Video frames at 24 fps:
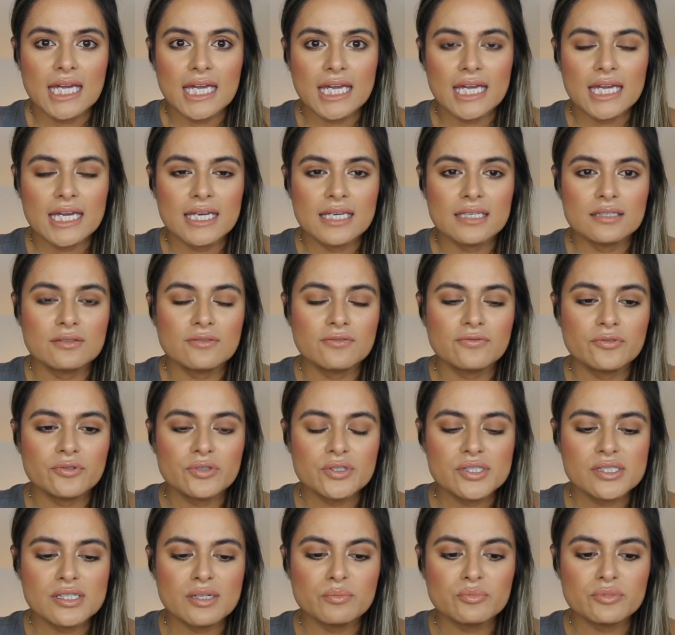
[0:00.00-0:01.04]
And
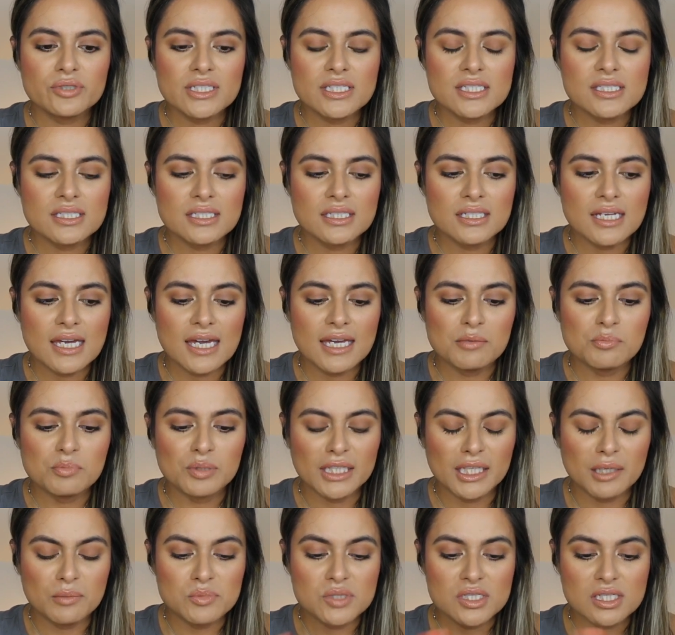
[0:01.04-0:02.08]
for some reason, I
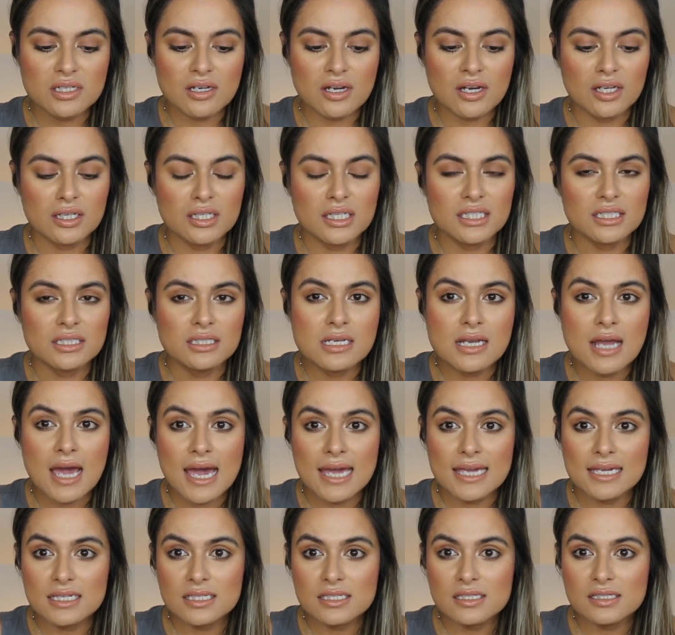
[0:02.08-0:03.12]
blamed it on
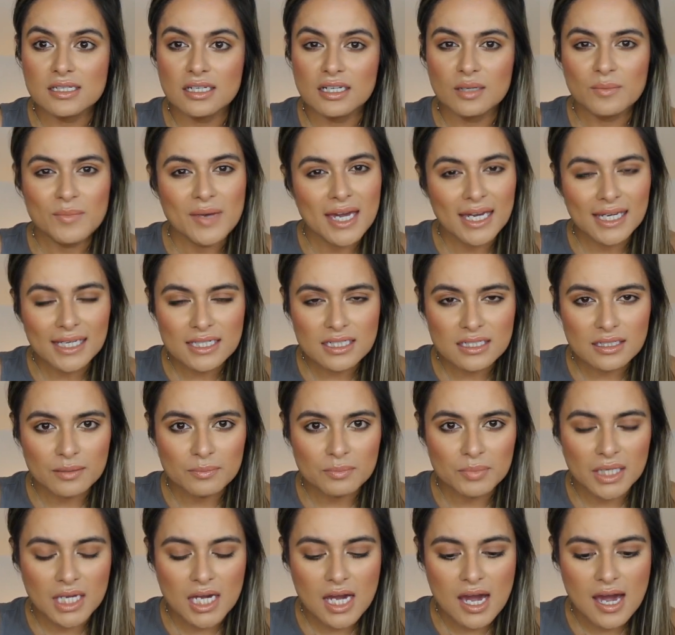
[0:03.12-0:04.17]

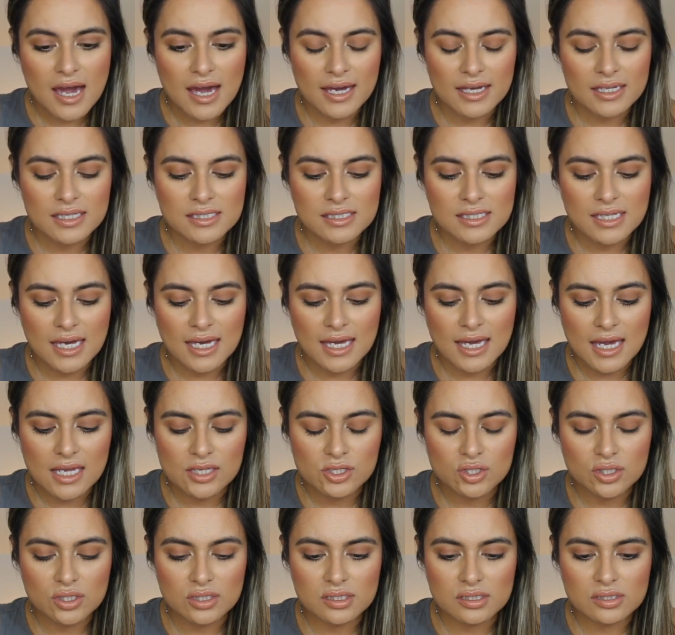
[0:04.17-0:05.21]
niacinamide because I
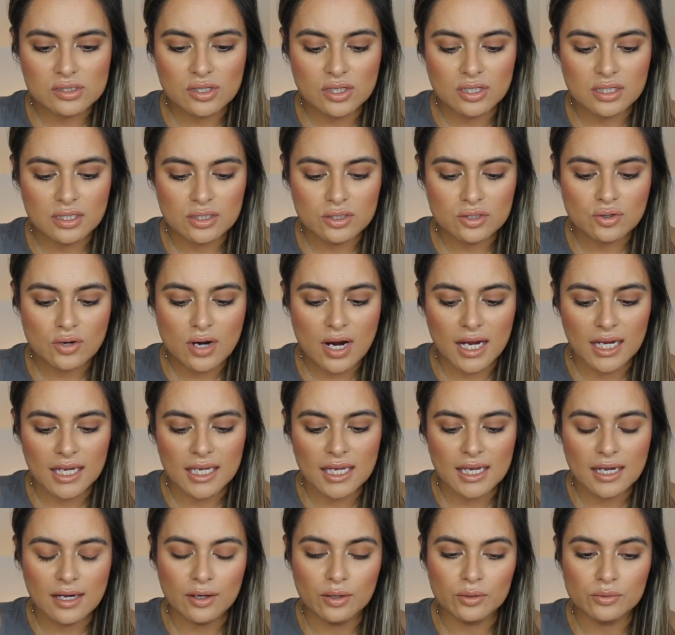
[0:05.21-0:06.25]
had just started
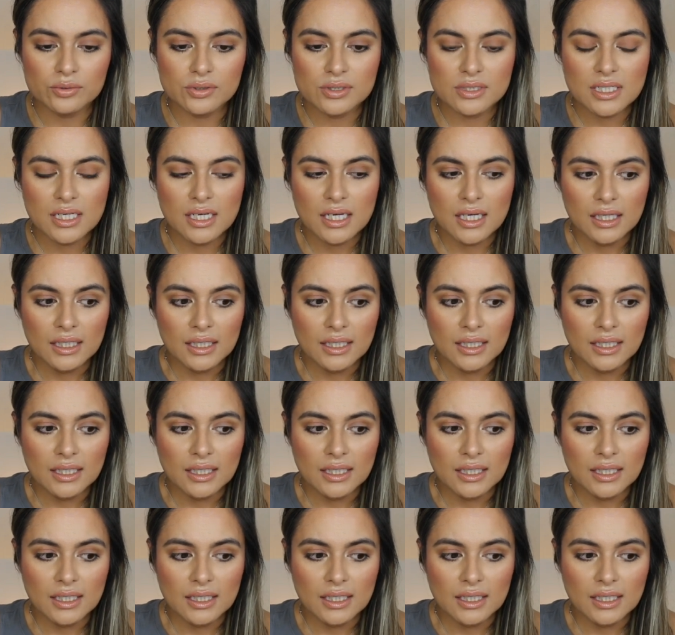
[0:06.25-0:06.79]
trying out